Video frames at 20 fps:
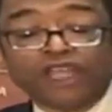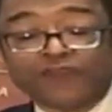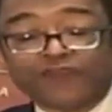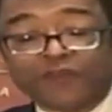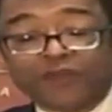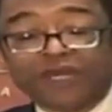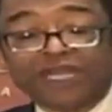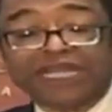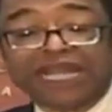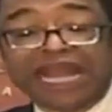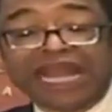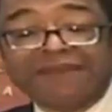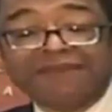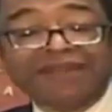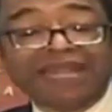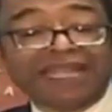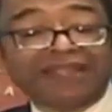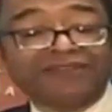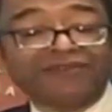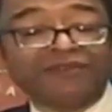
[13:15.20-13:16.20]
Okay, if you want to
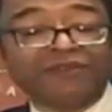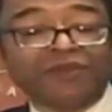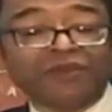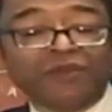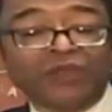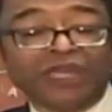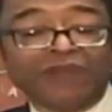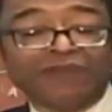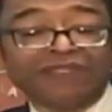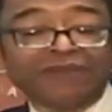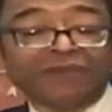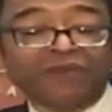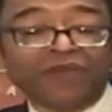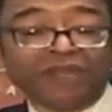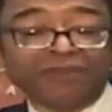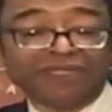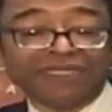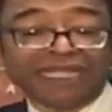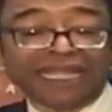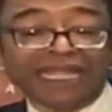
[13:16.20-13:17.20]
contact me, we have a
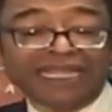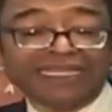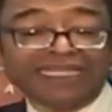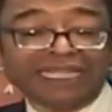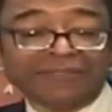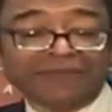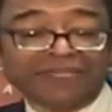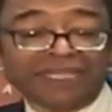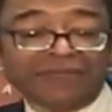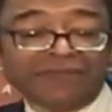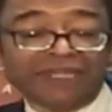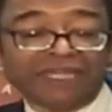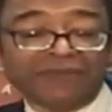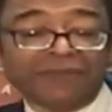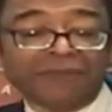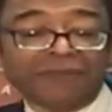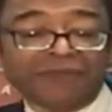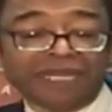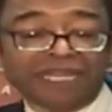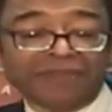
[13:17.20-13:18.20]
website,
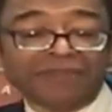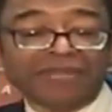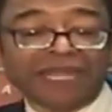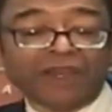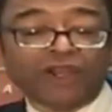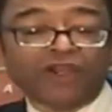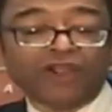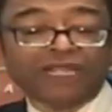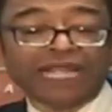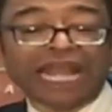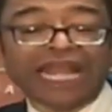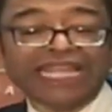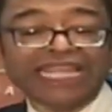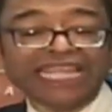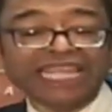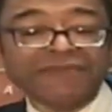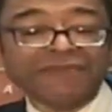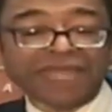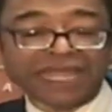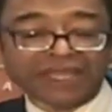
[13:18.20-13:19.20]
www.plim.org.
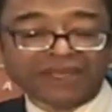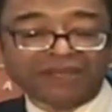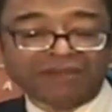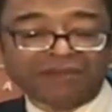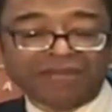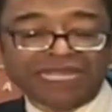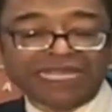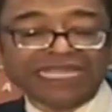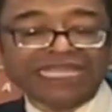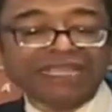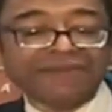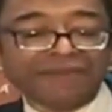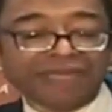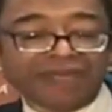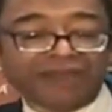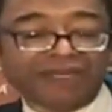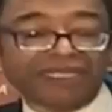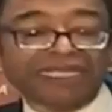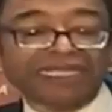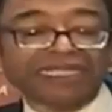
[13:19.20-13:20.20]
My
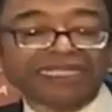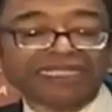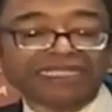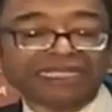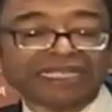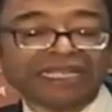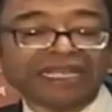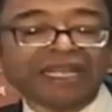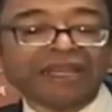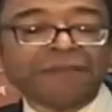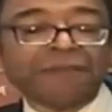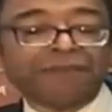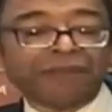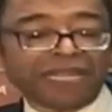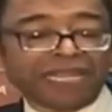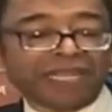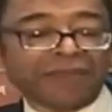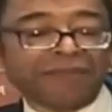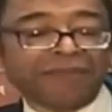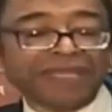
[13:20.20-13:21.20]
email is
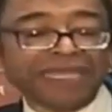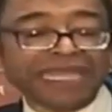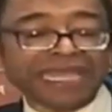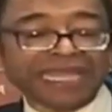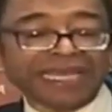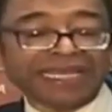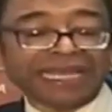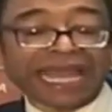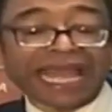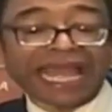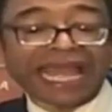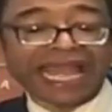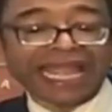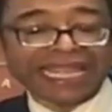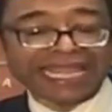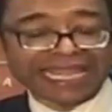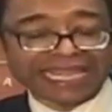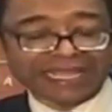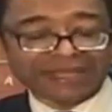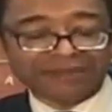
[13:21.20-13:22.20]
plim,
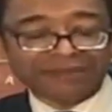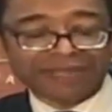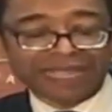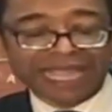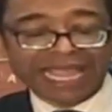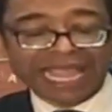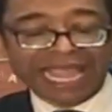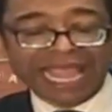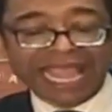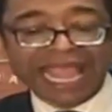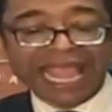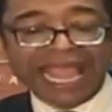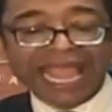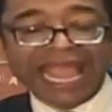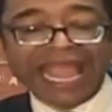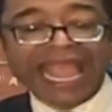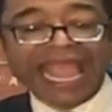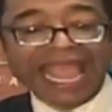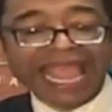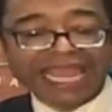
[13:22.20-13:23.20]
P-L-I-M,
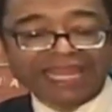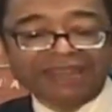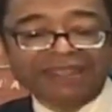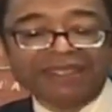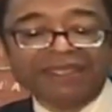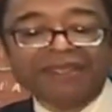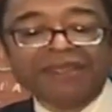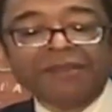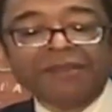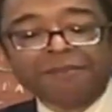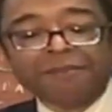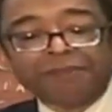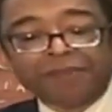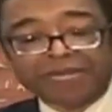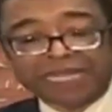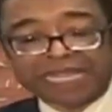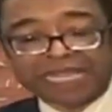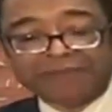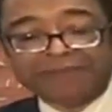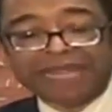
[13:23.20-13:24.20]
at
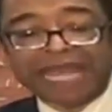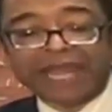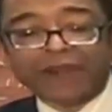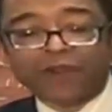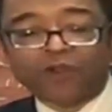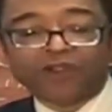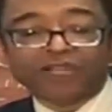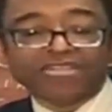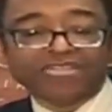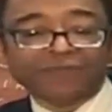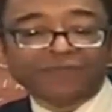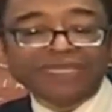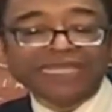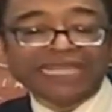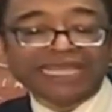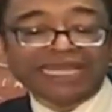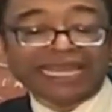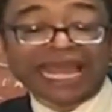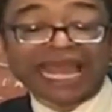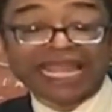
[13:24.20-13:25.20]
plim.org. That's
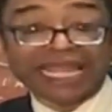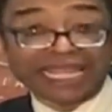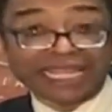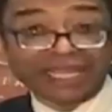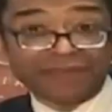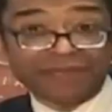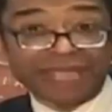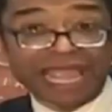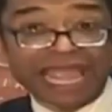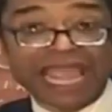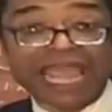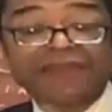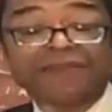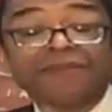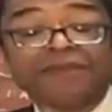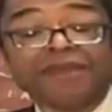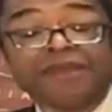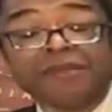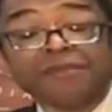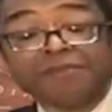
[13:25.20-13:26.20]
P-L-I-M
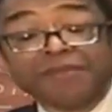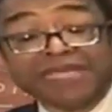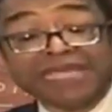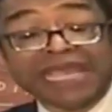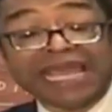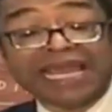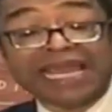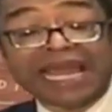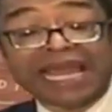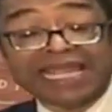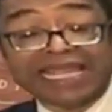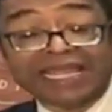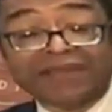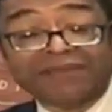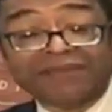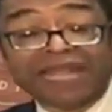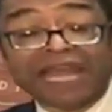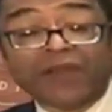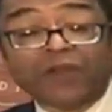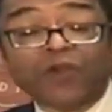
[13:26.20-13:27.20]
at
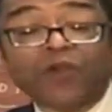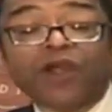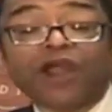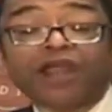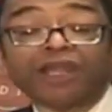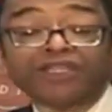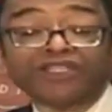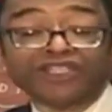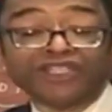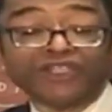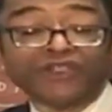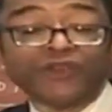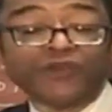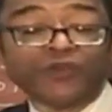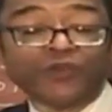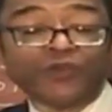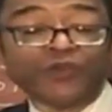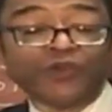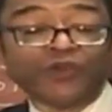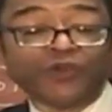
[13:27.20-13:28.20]
plim.org. You
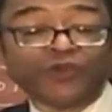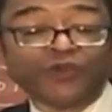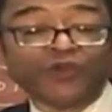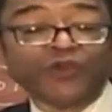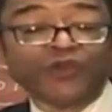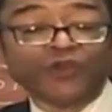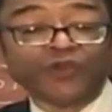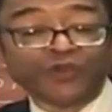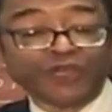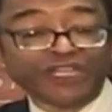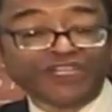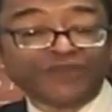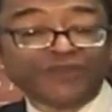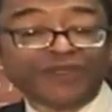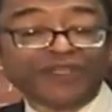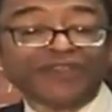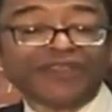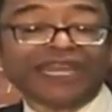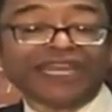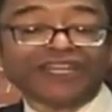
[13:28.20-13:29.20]
can reach
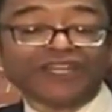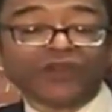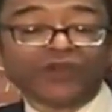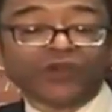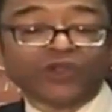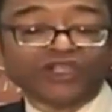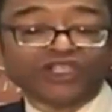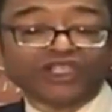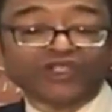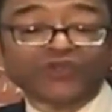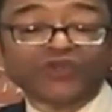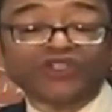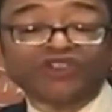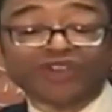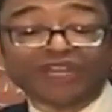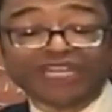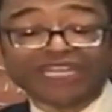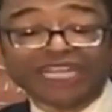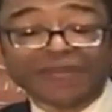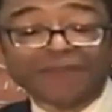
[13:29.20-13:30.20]
me. You got any questions, we'll
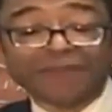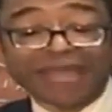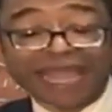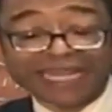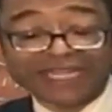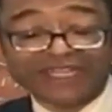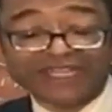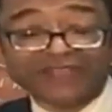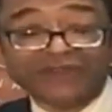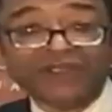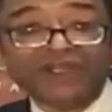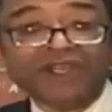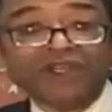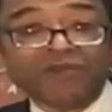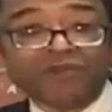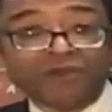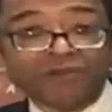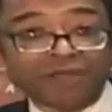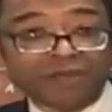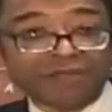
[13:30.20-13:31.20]
try to get back to you.
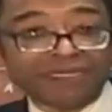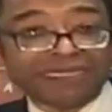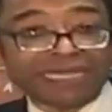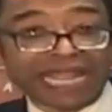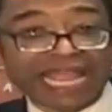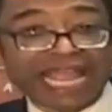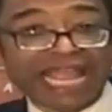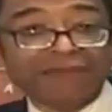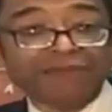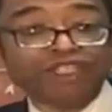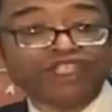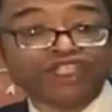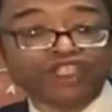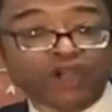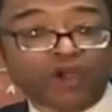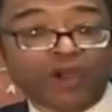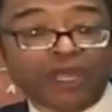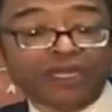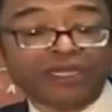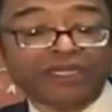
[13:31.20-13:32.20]
Remember, time is
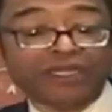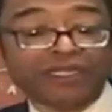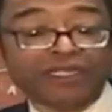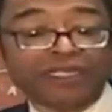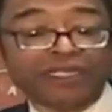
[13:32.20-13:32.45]
short.